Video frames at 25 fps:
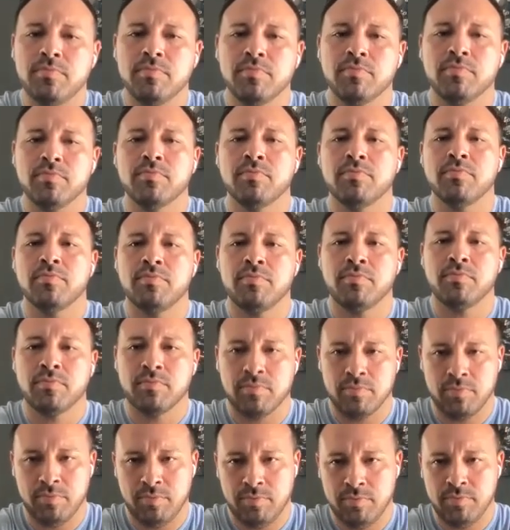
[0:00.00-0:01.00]

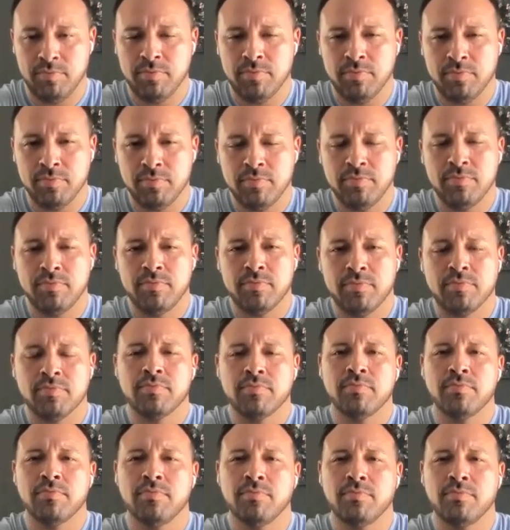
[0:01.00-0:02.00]

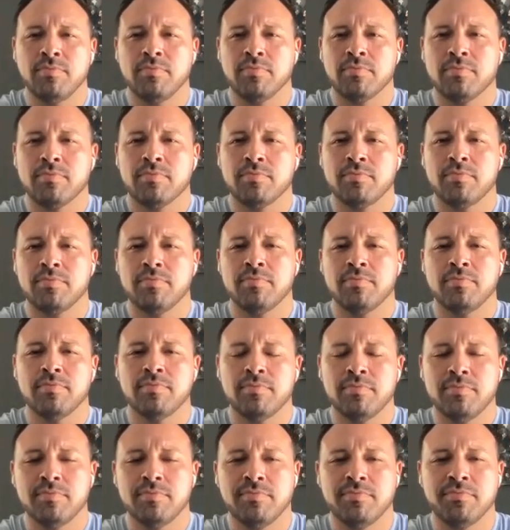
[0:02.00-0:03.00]

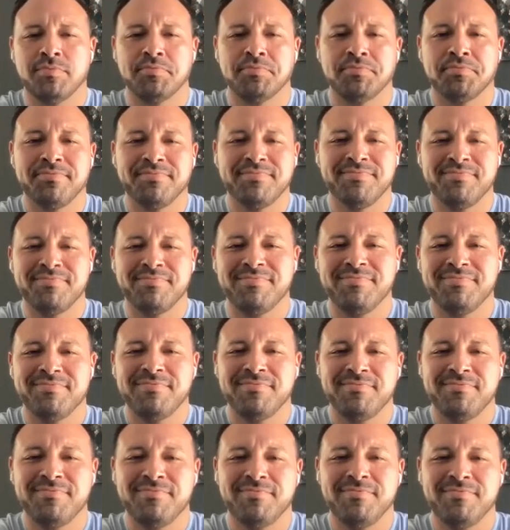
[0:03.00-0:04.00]

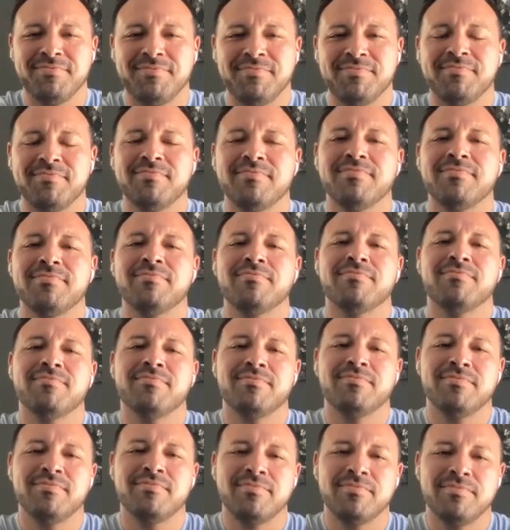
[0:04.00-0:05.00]

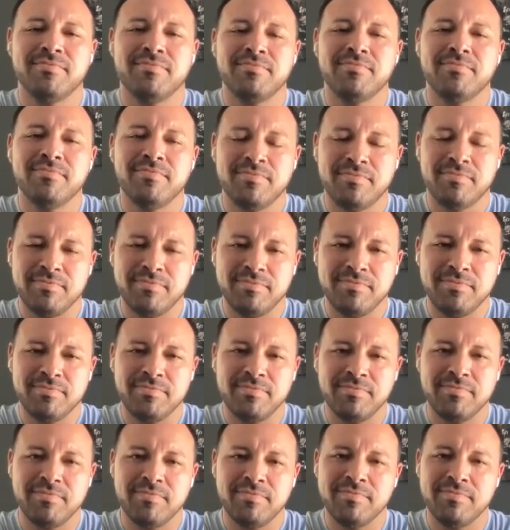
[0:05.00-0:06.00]

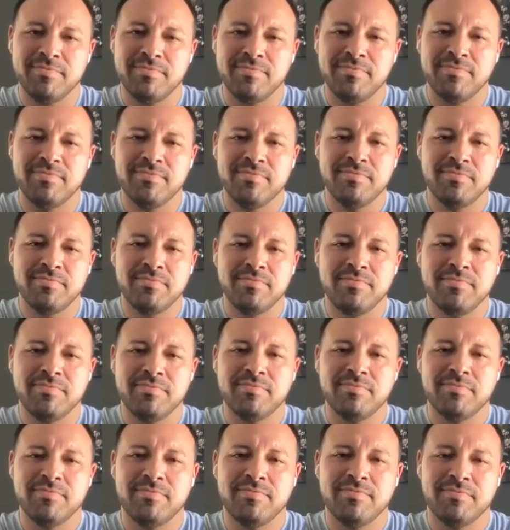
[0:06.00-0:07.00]

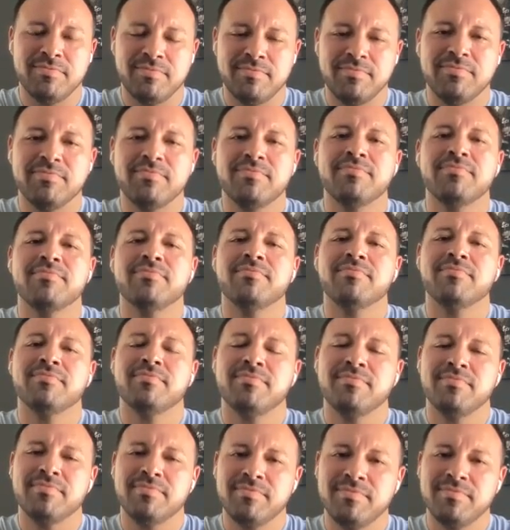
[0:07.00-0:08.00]
No words are spoken by the person on screen.